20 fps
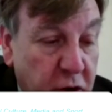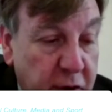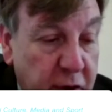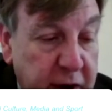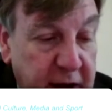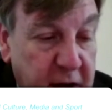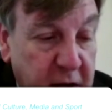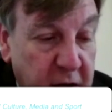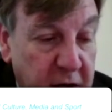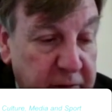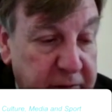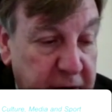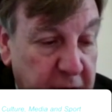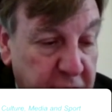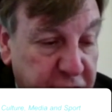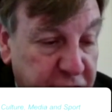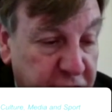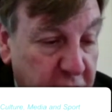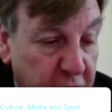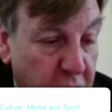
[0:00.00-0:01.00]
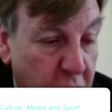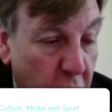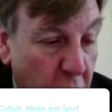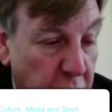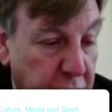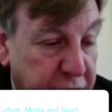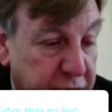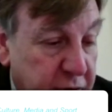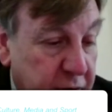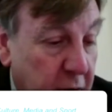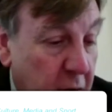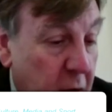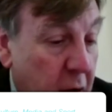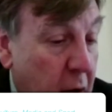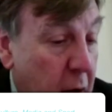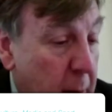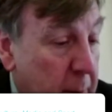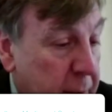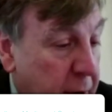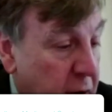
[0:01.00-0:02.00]
degree conversion course
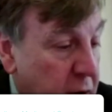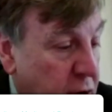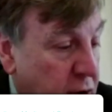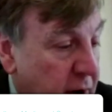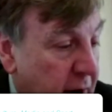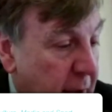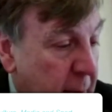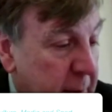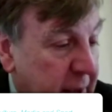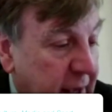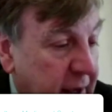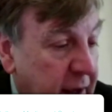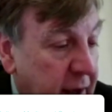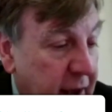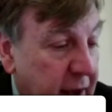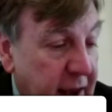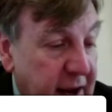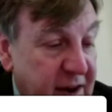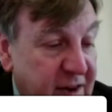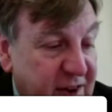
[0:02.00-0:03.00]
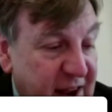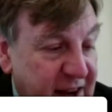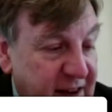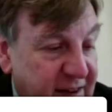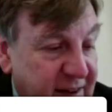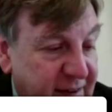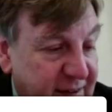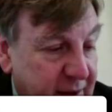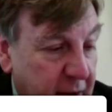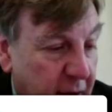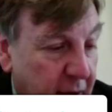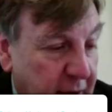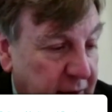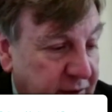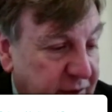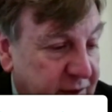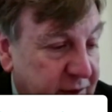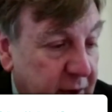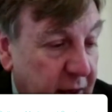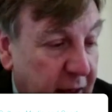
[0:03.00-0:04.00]
programming in data
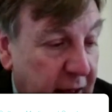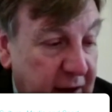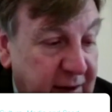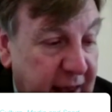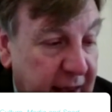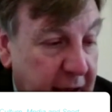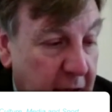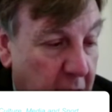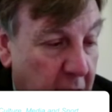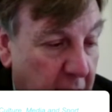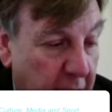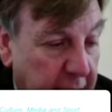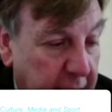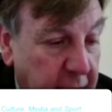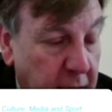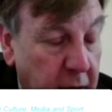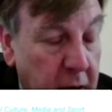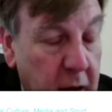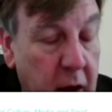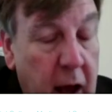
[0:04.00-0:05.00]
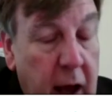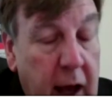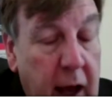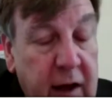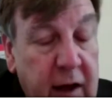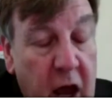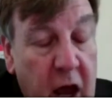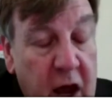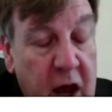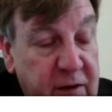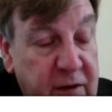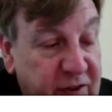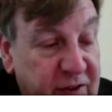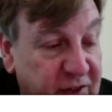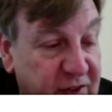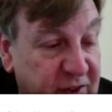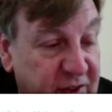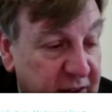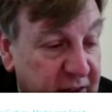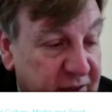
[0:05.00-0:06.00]
science and AI. And over
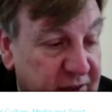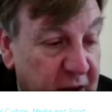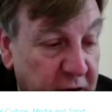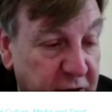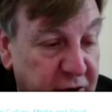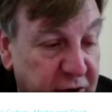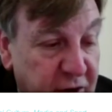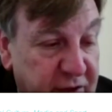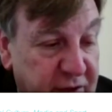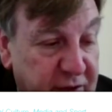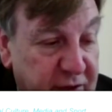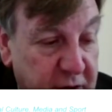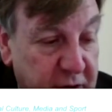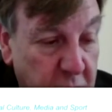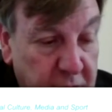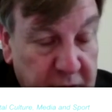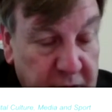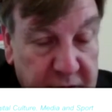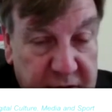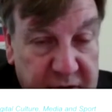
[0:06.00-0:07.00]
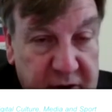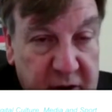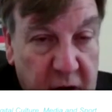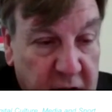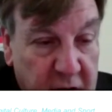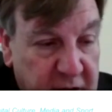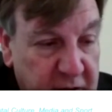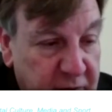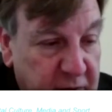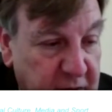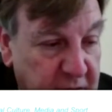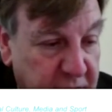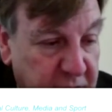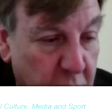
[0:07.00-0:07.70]
600 students started